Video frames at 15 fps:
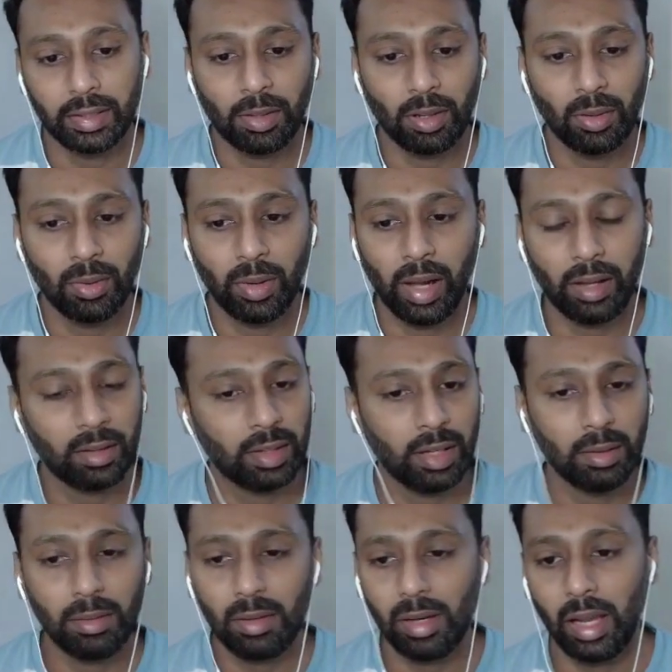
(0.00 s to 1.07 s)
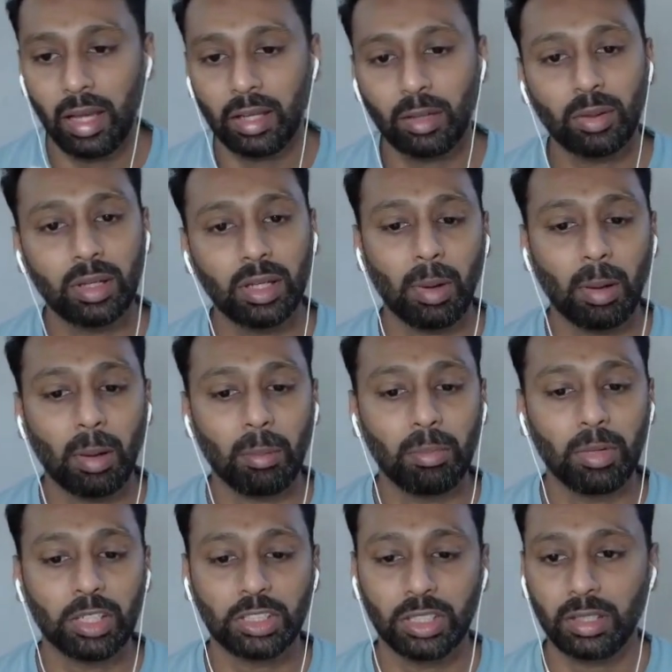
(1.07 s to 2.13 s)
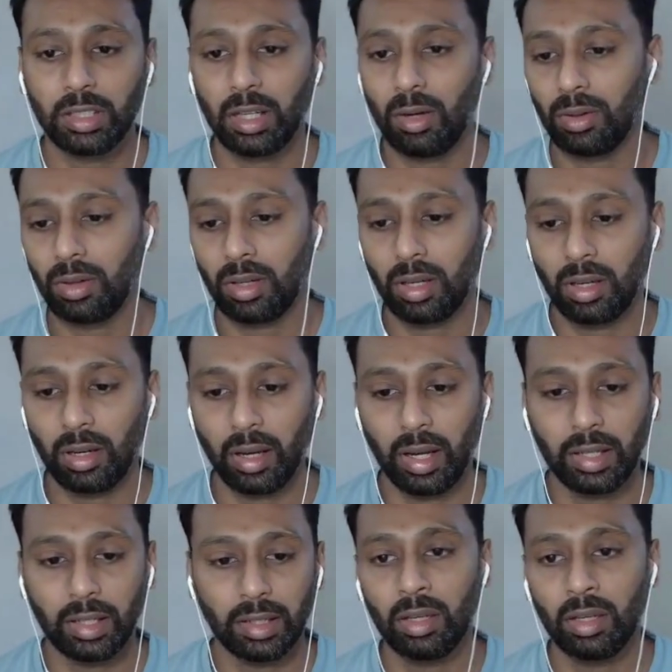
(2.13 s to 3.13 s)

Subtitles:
So, and then like you publish it out, right?